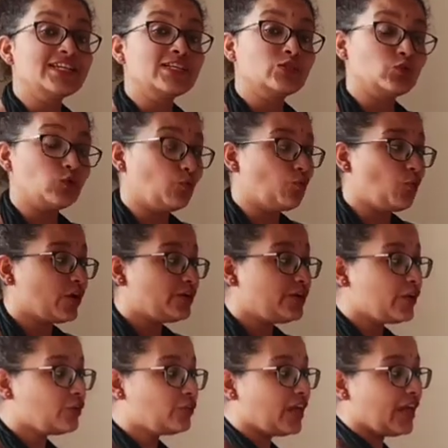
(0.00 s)
So what do
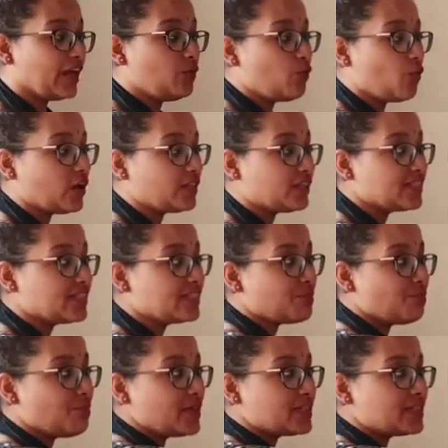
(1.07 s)
you think? What is the
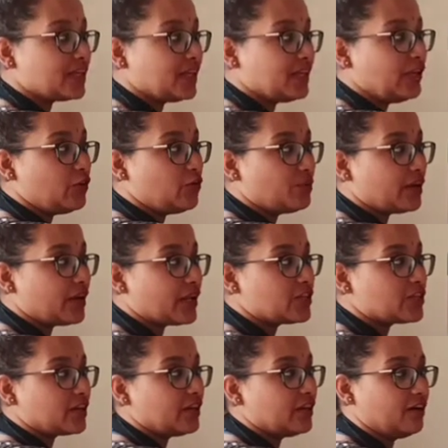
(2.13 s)
missing
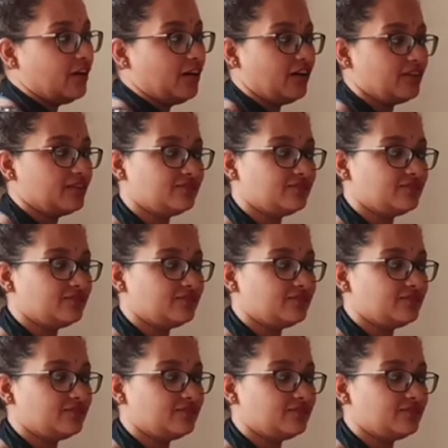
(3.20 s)
numerator here?